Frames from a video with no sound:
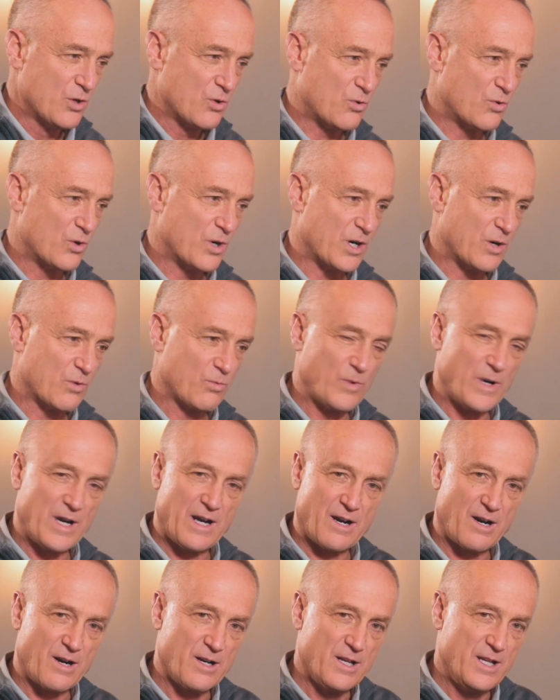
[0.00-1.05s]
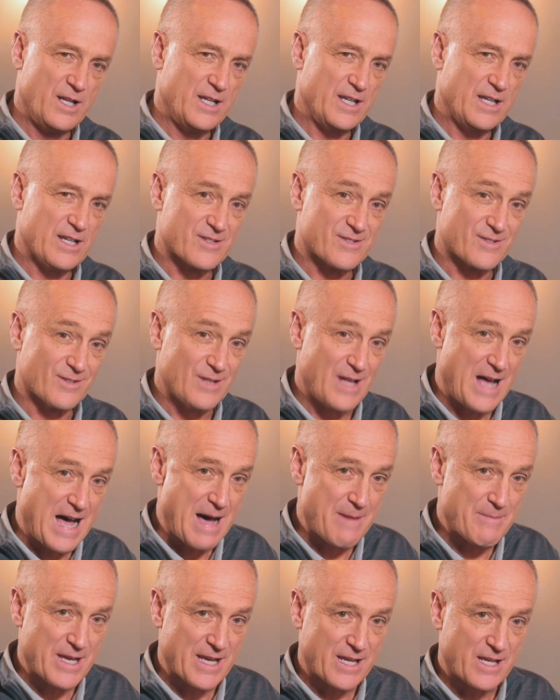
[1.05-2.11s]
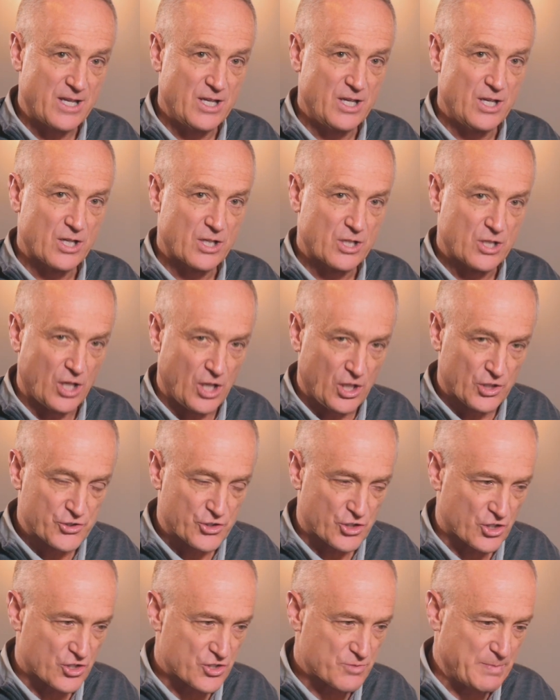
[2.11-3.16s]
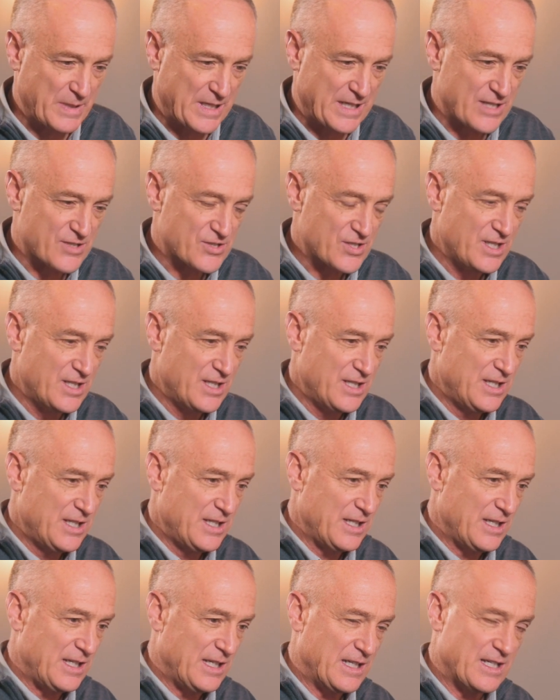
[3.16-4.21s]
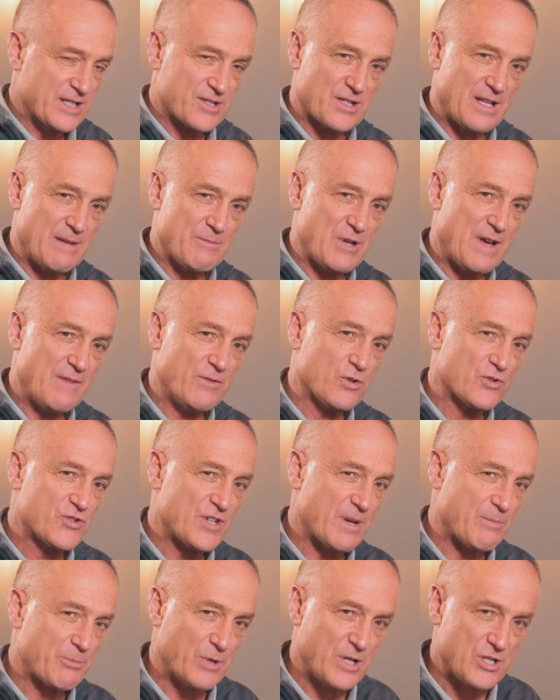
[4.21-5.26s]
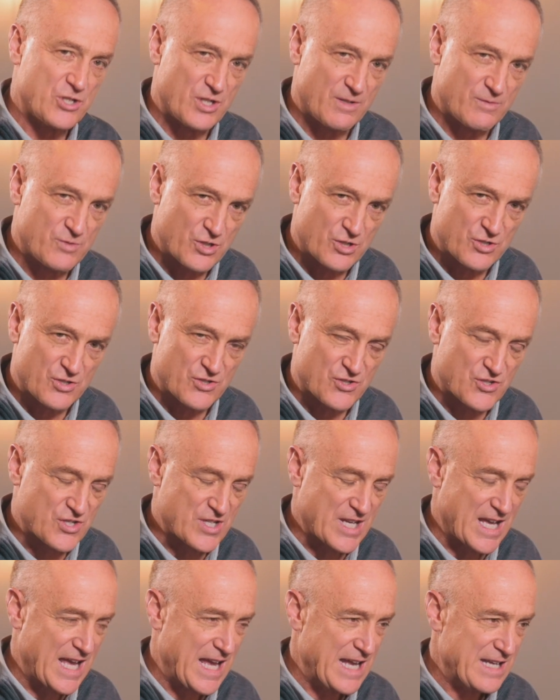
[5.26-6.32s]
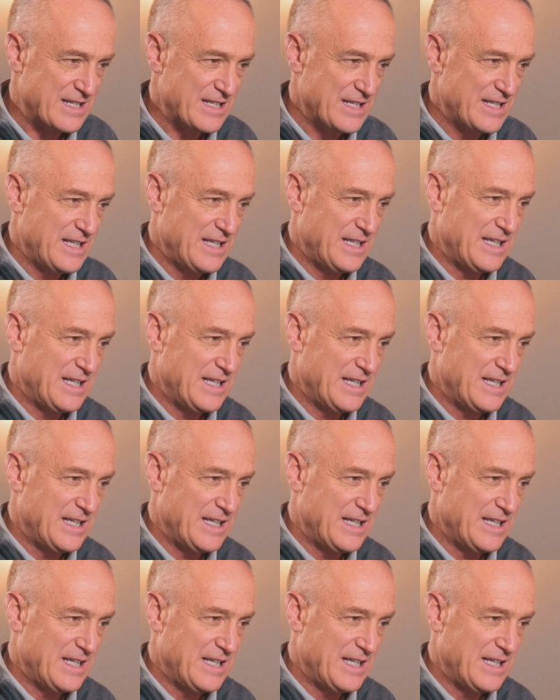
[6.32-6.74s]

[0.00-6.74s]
or where Islamic cultures, because in Islam you have no separation of church and state,